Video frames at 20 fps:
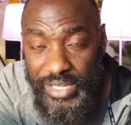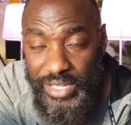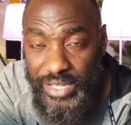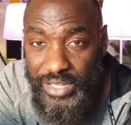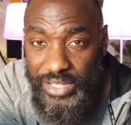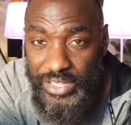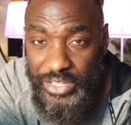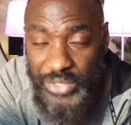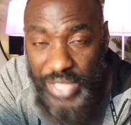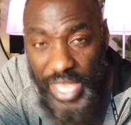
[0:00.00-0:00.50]

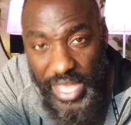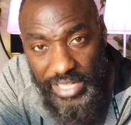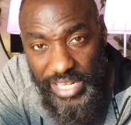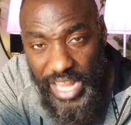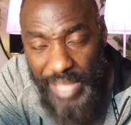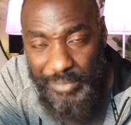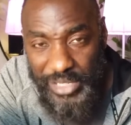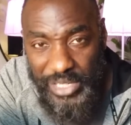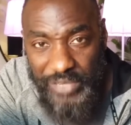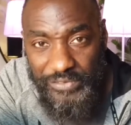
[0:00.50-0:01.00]
You get
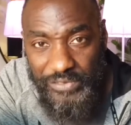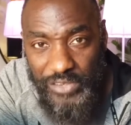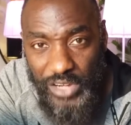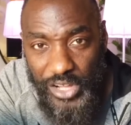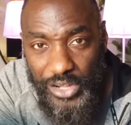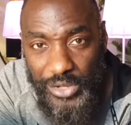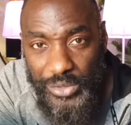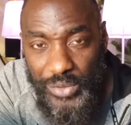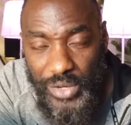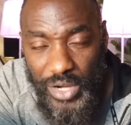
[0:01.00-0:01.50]
laminar
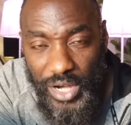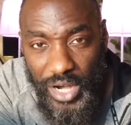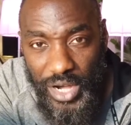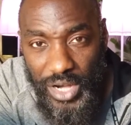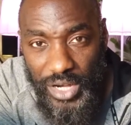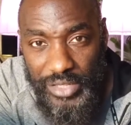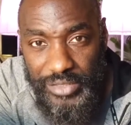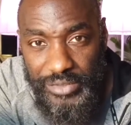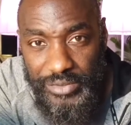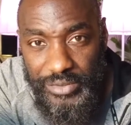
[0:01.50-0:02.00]
flow
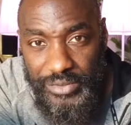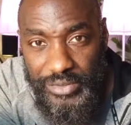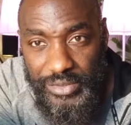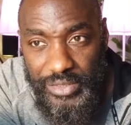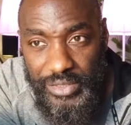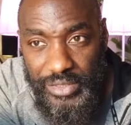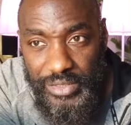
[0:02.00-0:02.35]
on